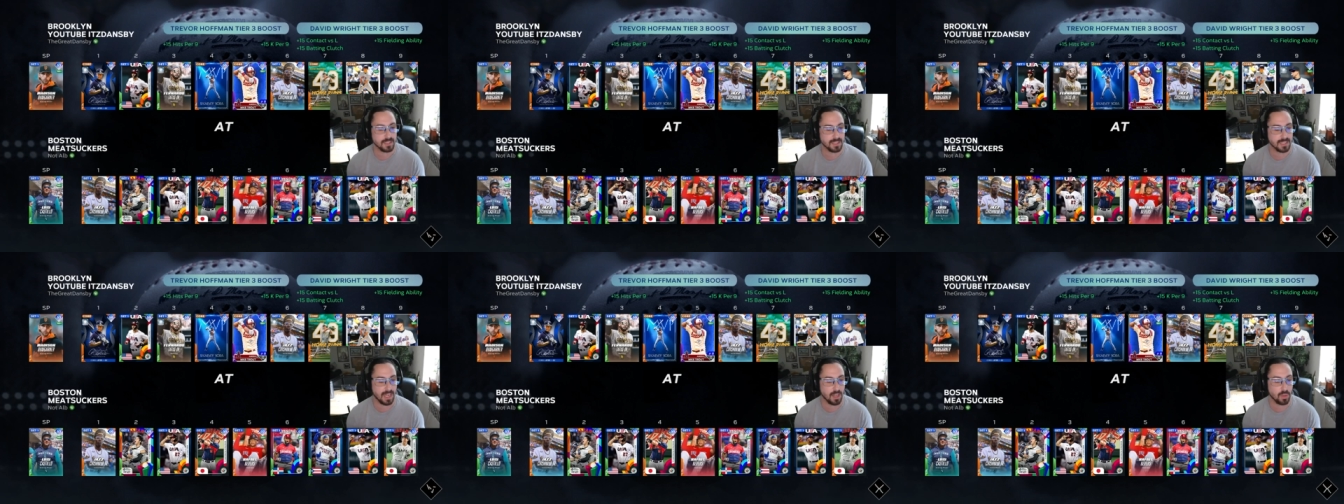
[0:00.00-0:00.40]

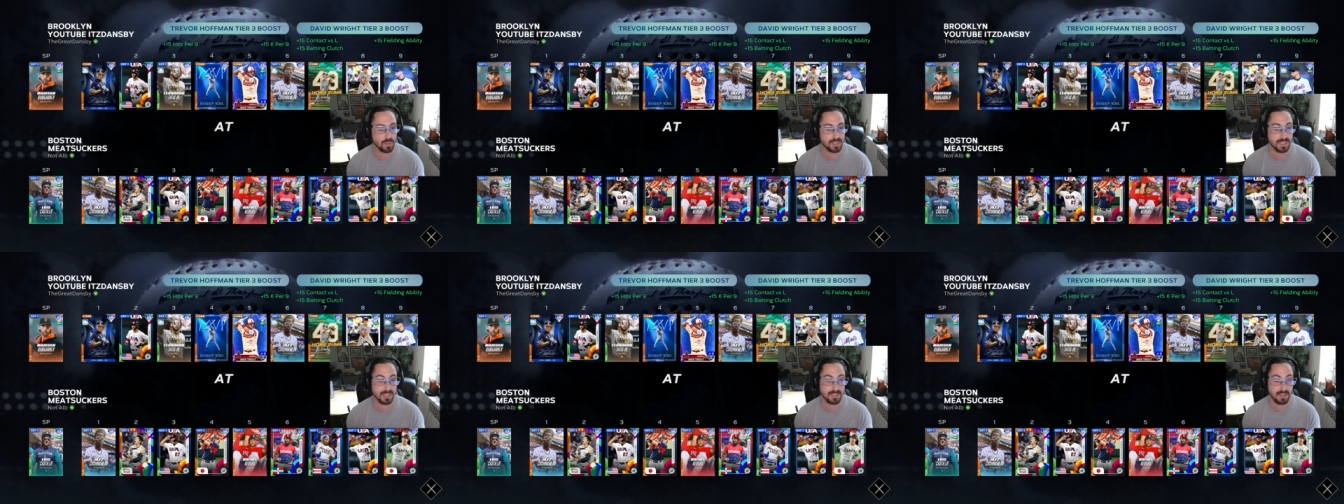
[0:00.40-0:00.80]
He's got
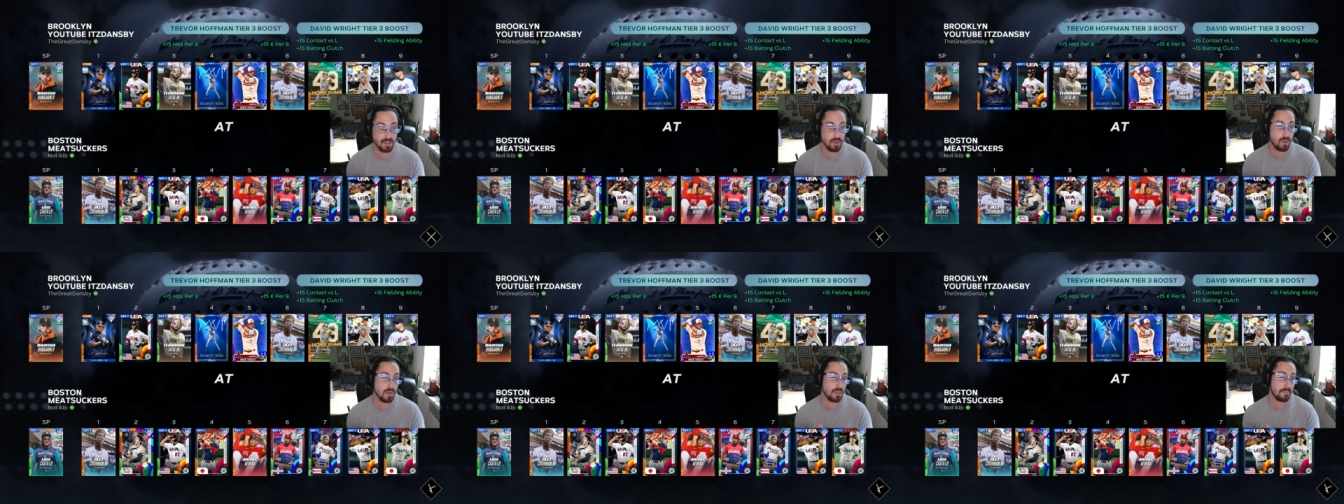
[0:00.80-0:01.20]
Luis
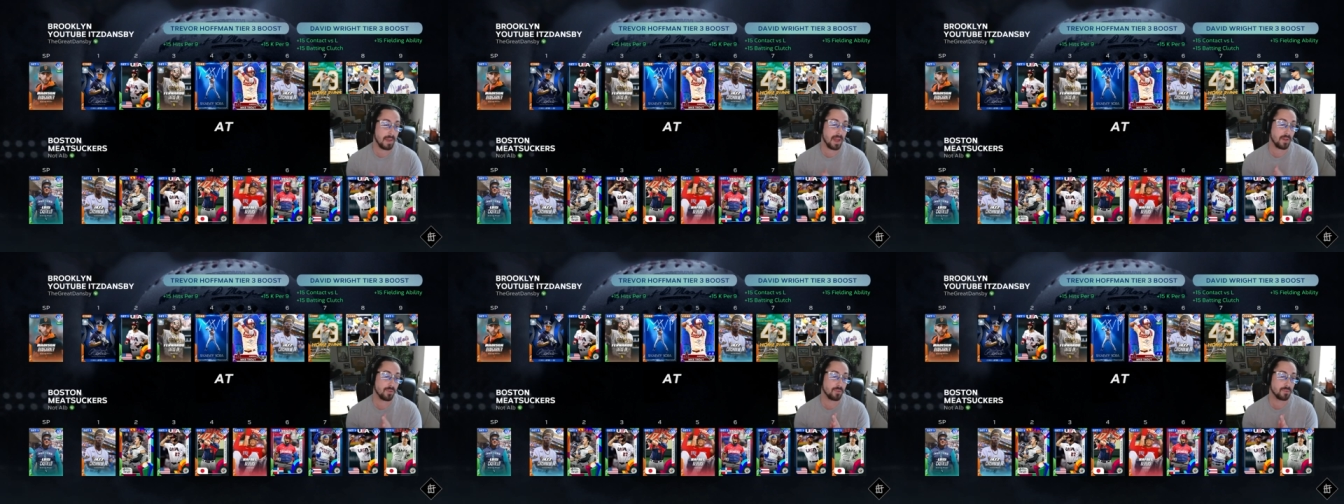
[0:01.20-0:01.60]
Castillo on the
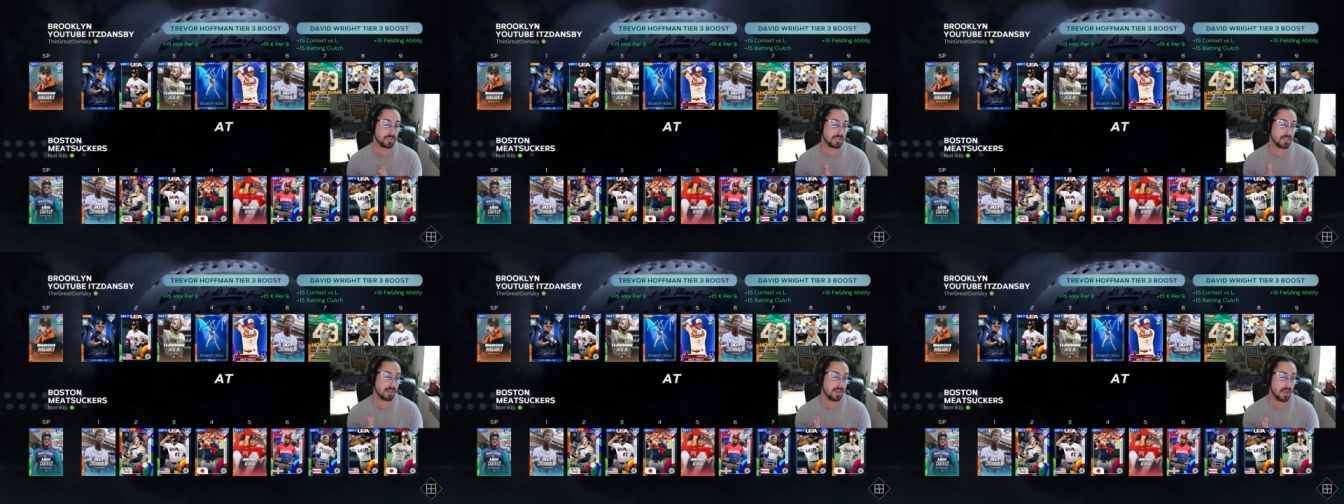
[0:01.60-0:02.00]
mound,
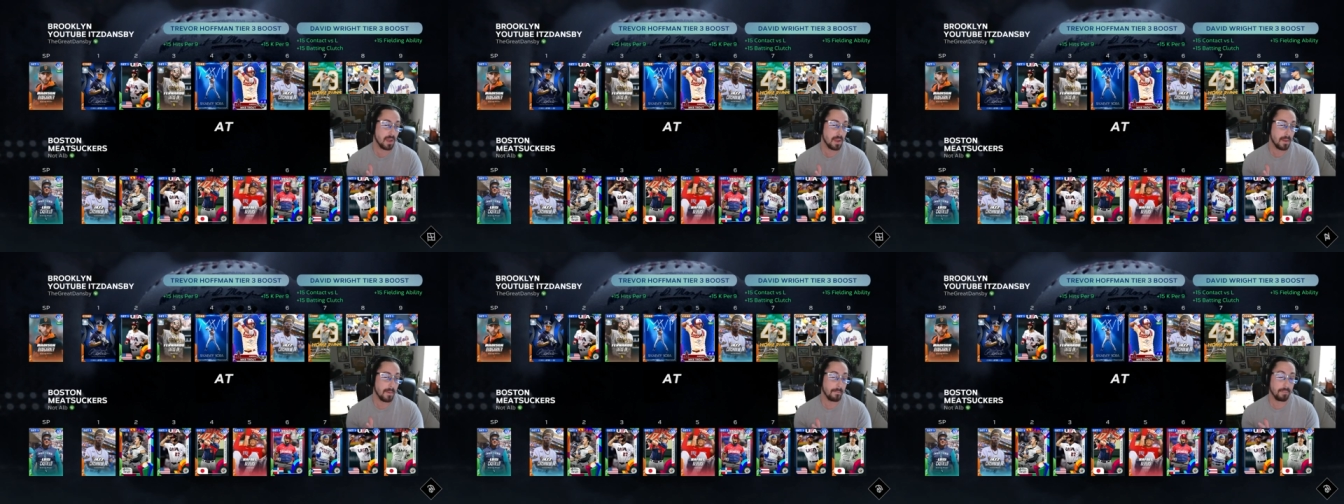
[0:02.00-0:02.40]
who's a
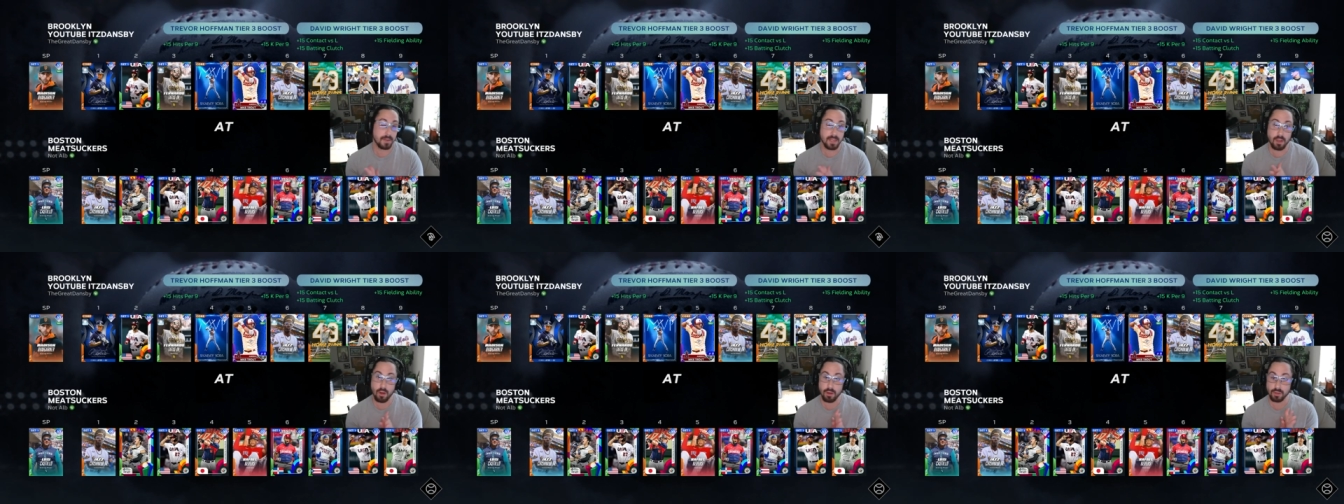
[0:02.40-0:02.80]

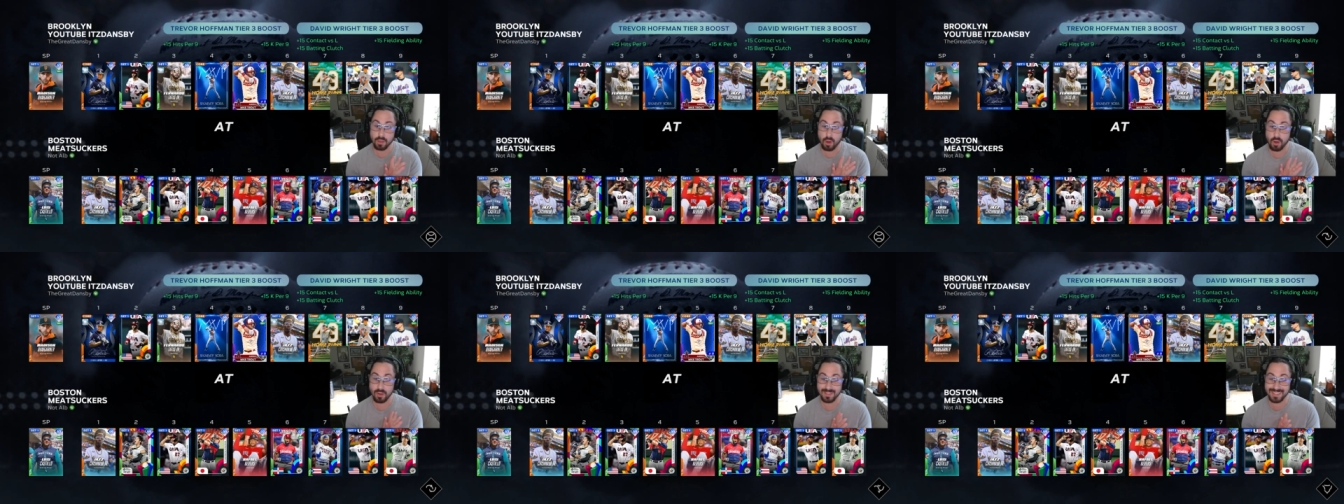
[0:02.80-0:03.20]
pretty hard
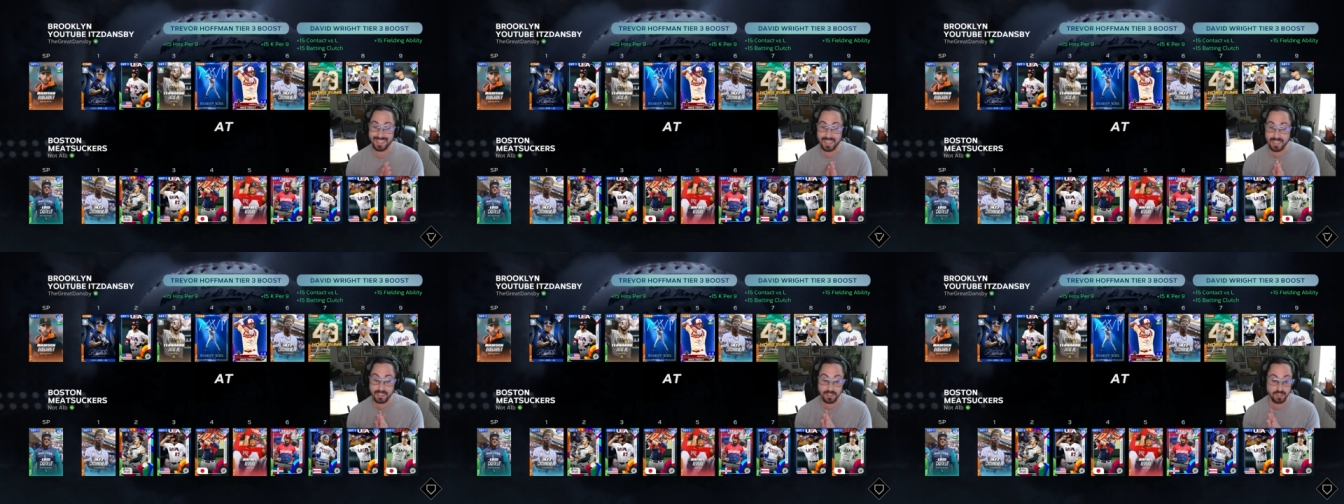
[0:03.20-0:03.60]
card to hit